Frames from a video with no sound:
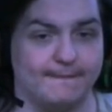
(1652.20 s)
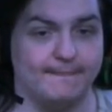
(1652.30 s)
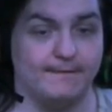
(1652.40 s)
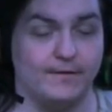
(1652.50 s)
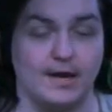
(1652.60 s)

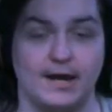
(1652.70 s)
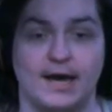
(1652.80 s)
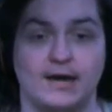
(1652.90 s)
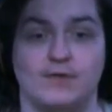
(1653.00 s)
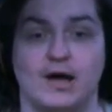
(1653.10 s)
Like, and
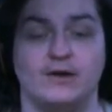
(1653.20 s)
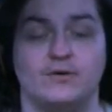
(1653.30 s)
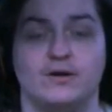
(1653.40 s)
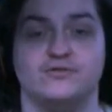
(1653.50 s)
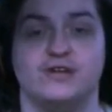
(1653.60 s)
I don't
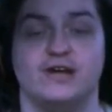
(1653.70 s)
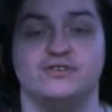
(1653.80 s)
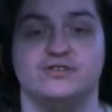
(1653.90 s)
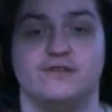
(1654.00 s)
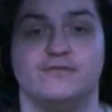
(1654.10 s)
understand
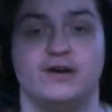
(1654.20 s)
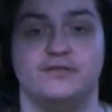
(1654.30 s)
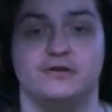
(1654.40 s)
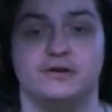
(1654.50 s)
this stuff either.